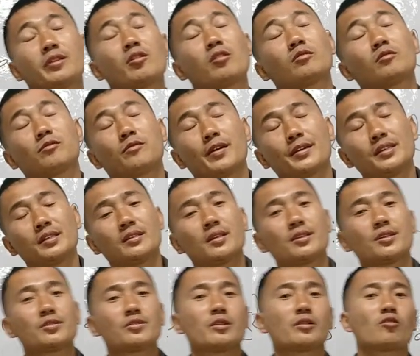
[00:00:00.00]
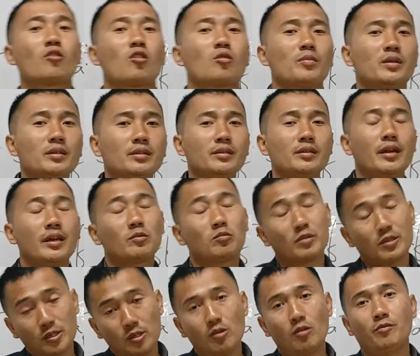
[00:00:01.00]
conflicts in the central government, it
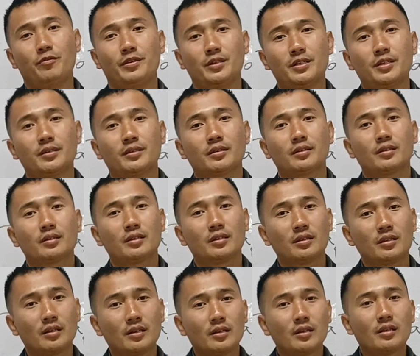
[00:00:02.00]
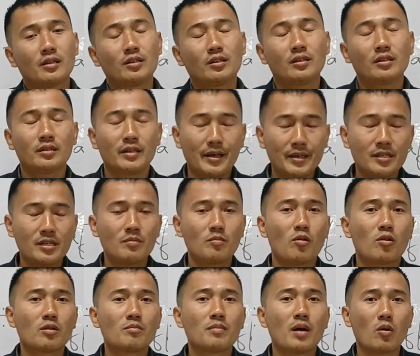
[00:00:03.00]
will solve it. Next
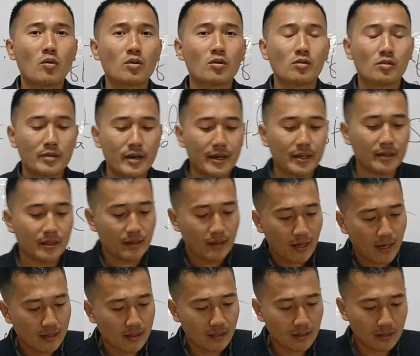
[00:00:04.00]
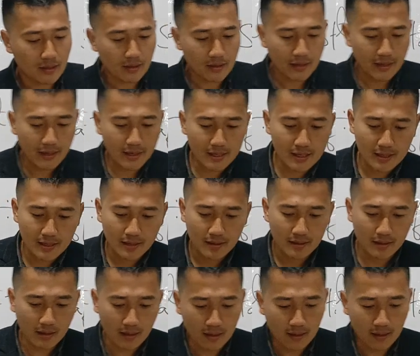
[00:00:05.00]
important power. All right. And the third is